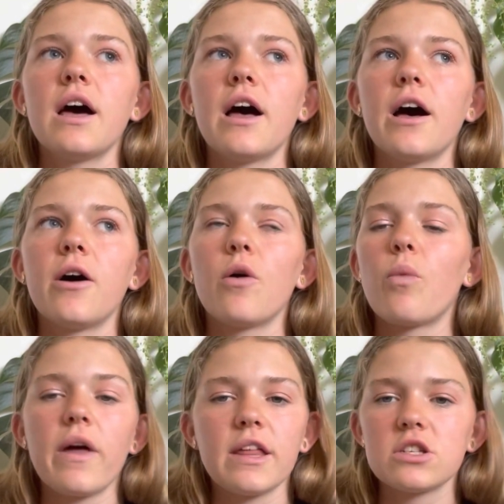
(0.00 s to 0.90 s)

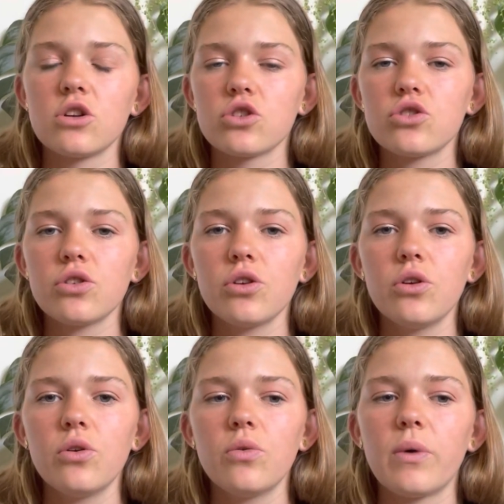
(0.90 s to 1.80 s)
why that's not
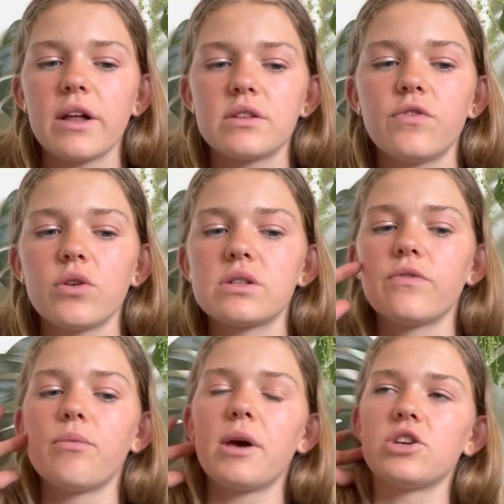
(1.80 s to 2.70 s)
true, why it's false
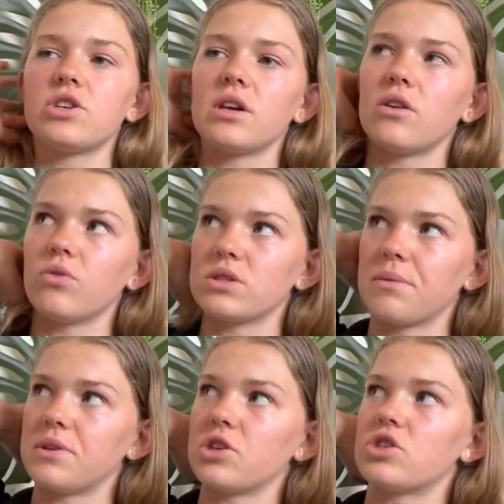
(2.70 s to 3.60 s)
information, or
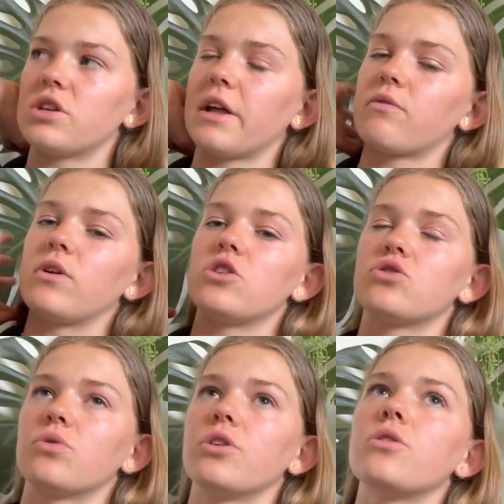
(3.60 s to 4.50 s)
something just to like
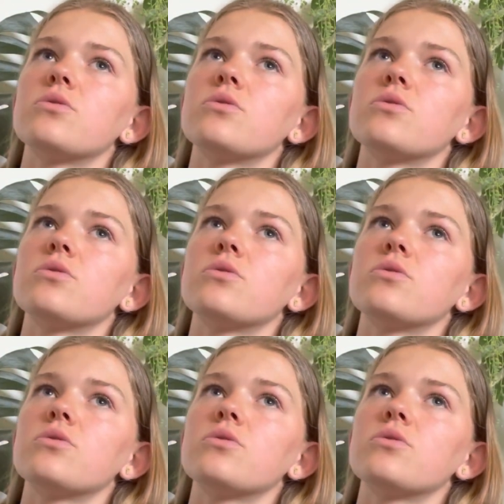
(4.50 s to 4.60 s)
reassure you.